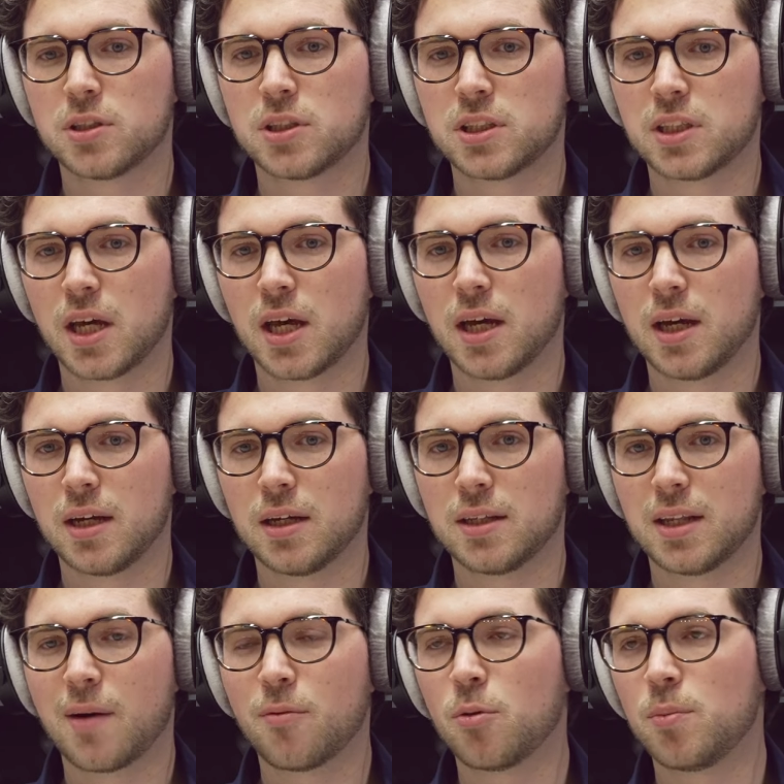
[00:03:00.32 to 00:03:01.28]
say
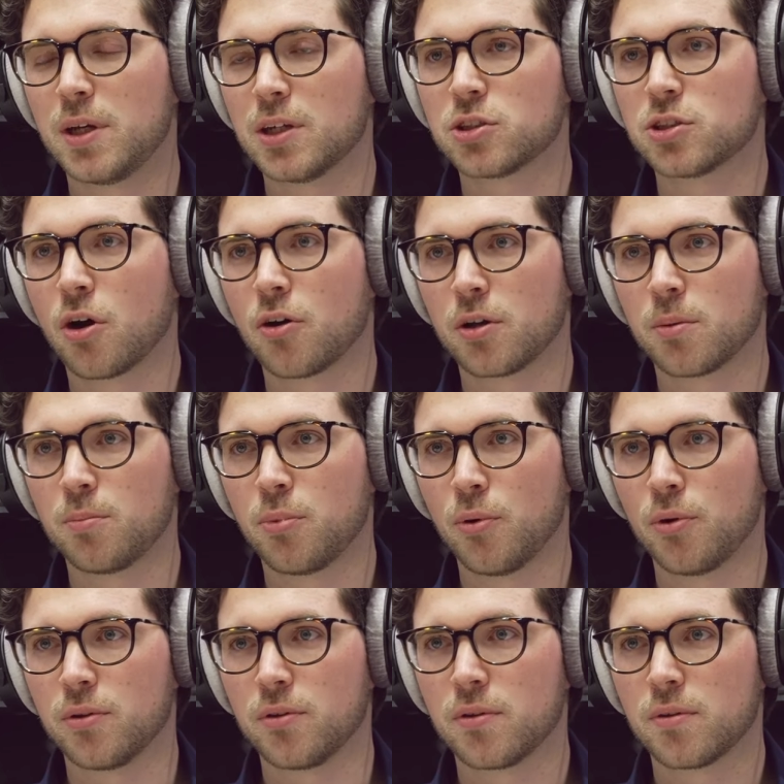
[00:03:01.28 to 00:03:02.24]
that will be a starting
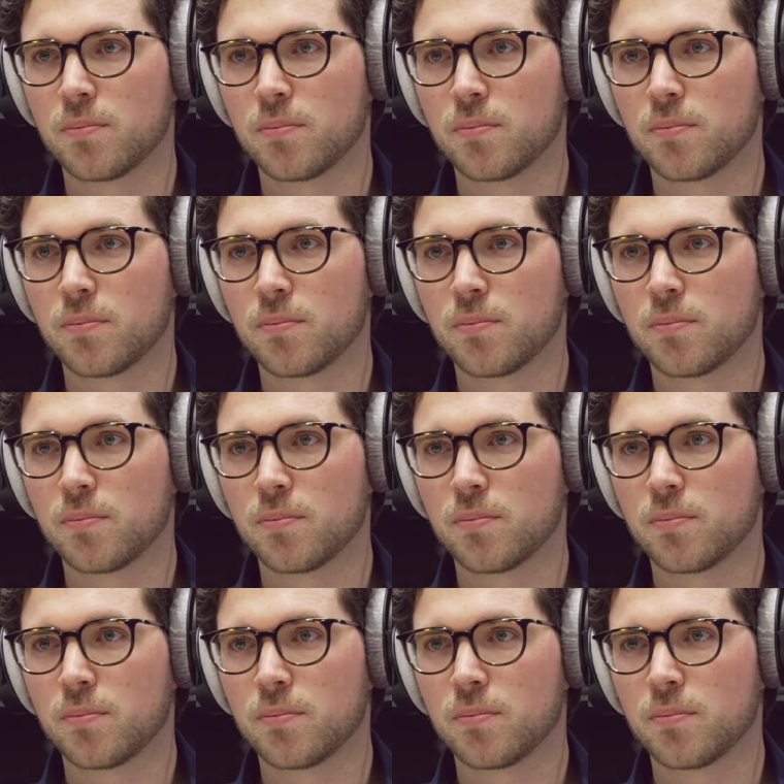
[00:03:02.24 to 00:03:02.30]
point.